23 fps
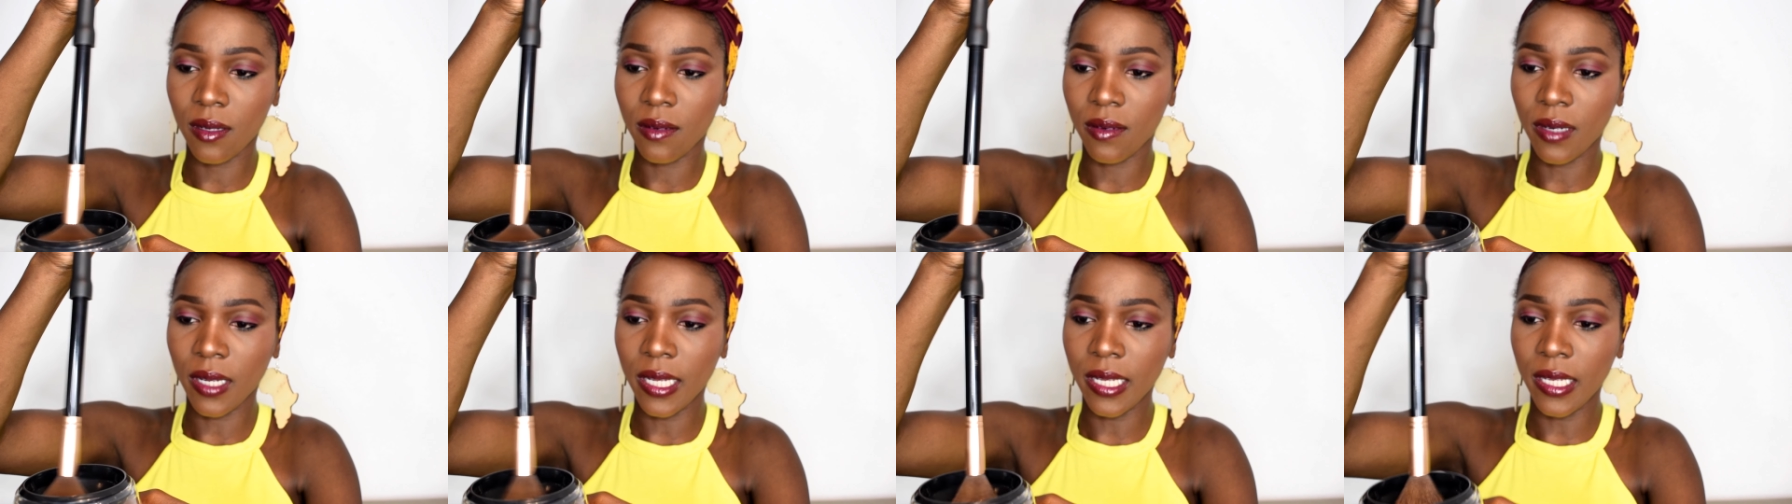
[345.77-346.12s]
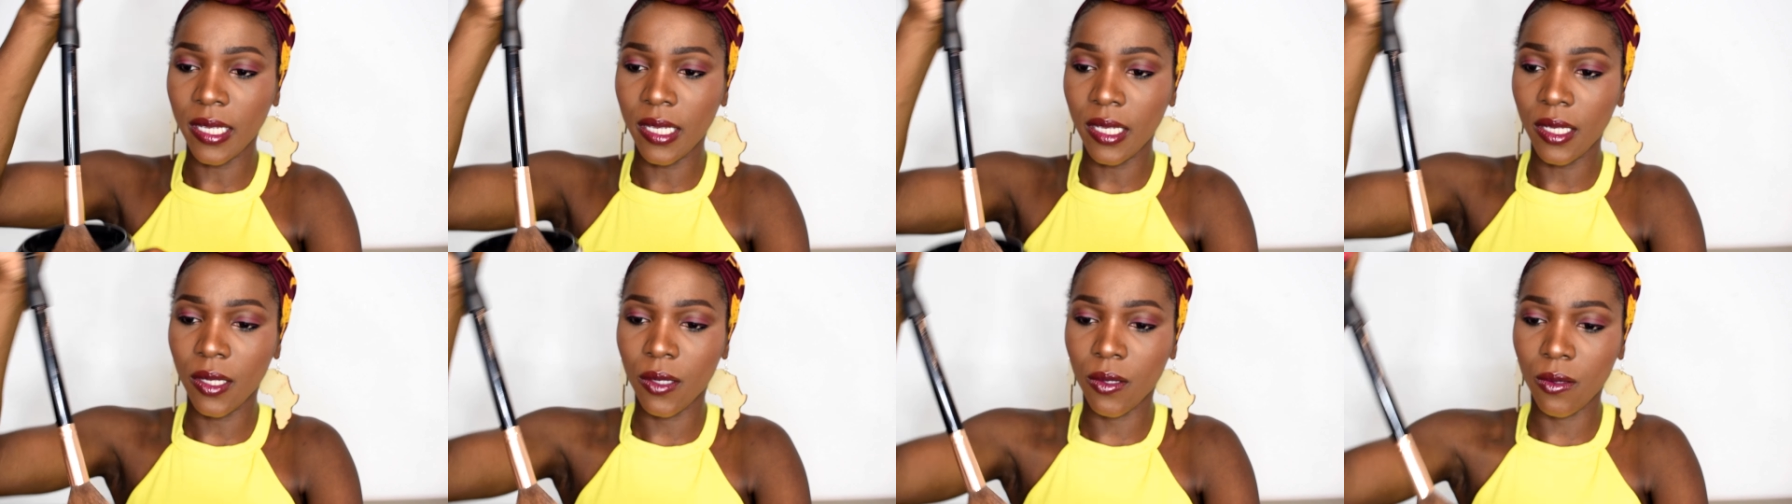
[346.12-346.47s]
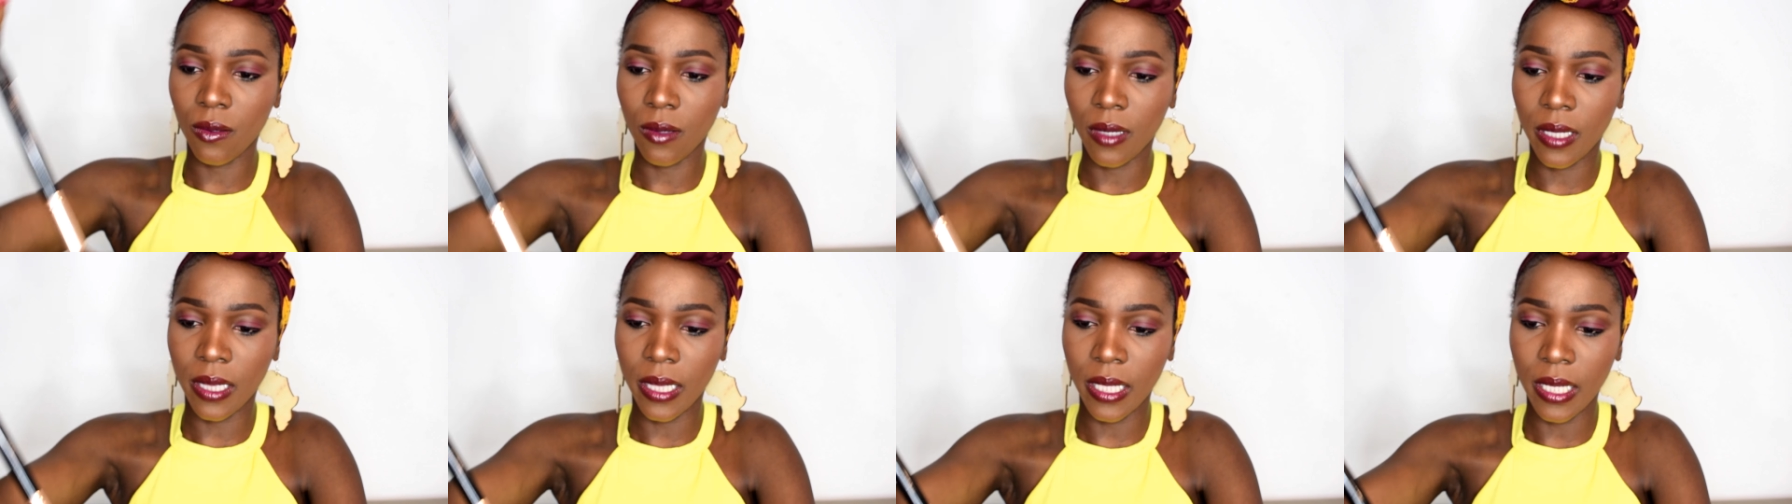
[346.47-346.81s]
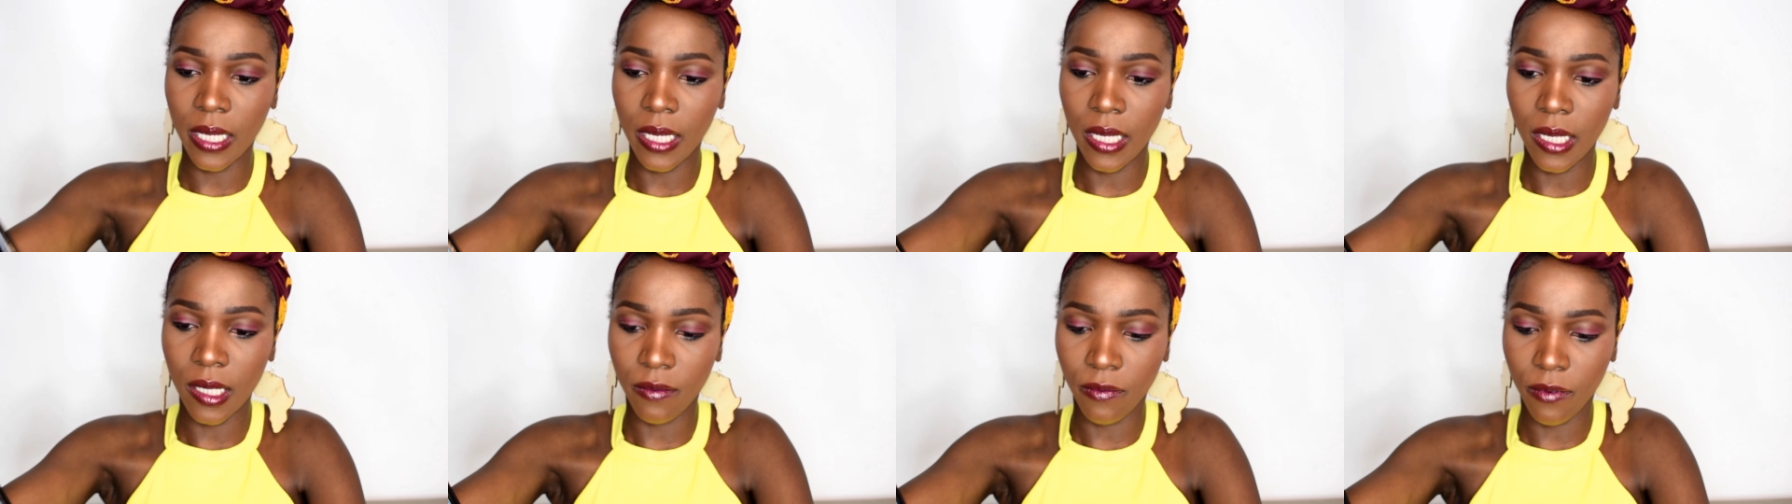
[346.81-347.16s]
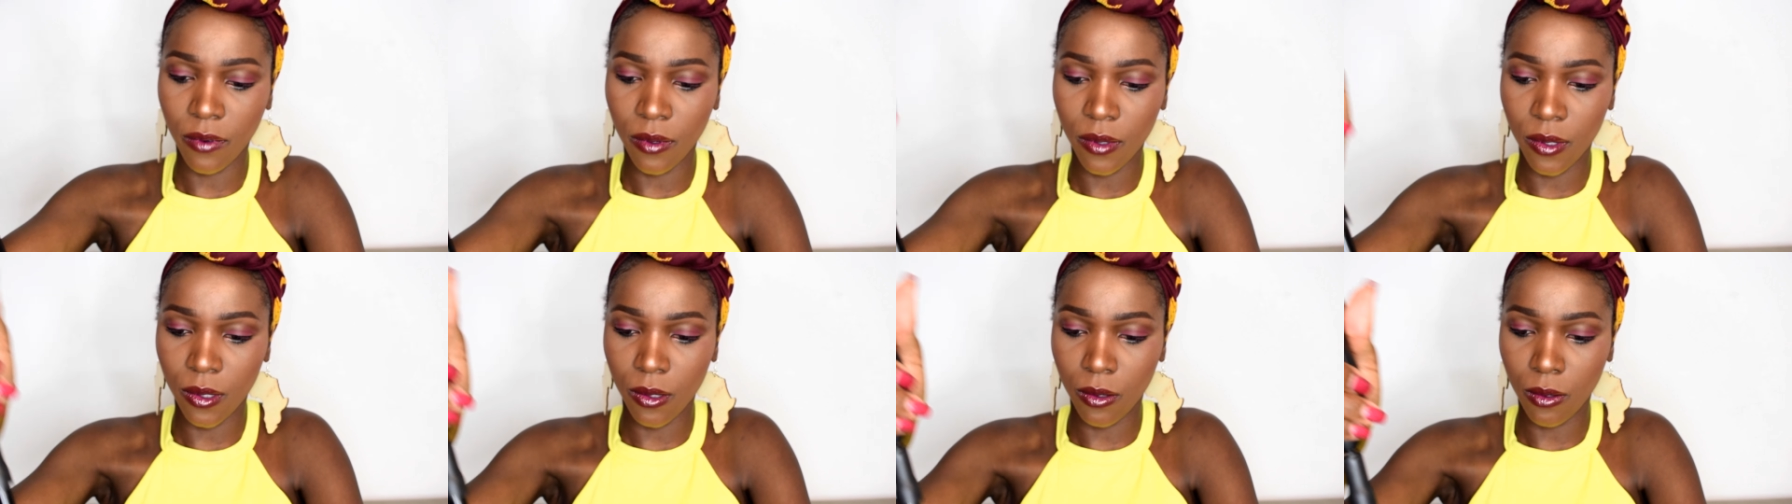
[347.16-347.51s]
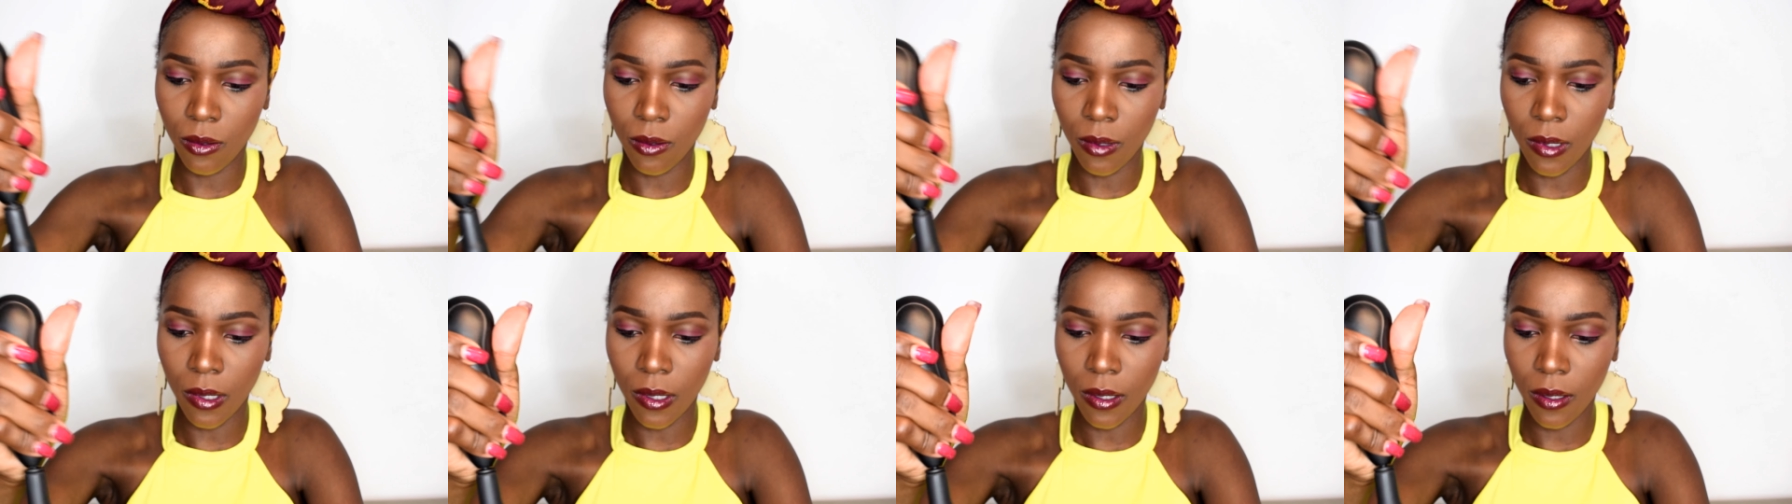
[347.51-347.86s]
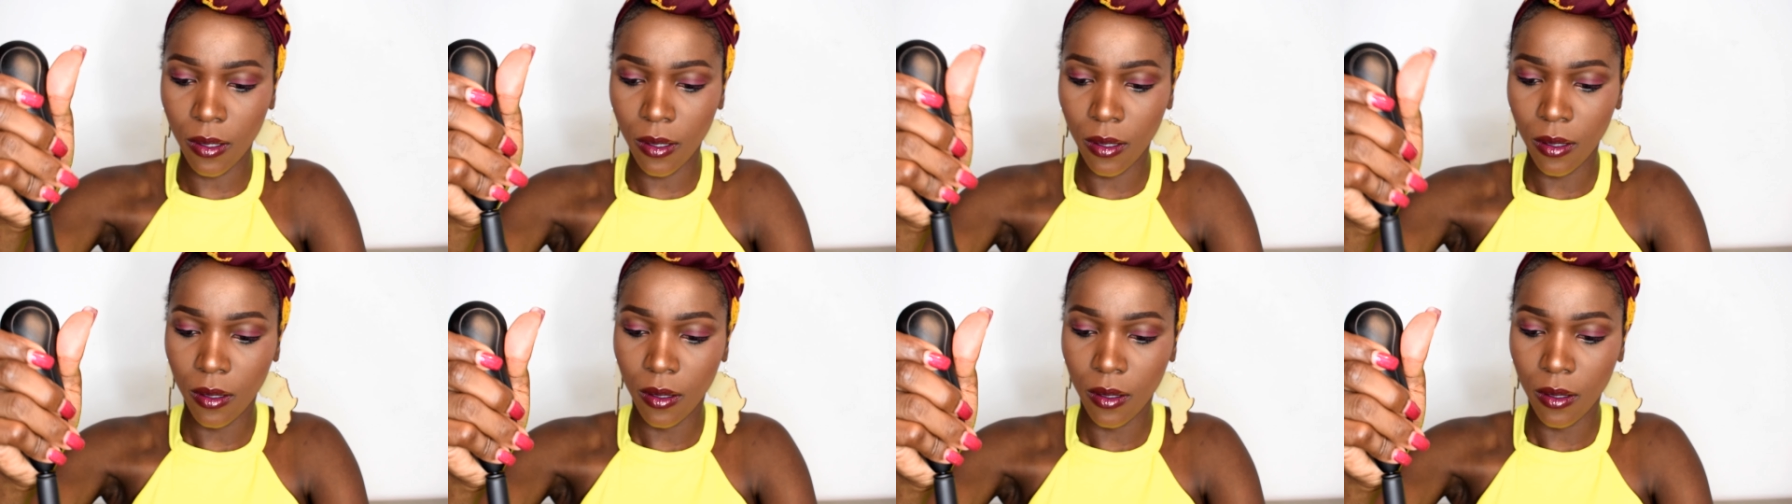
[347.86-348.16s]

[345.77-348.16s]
really need to clean it for too long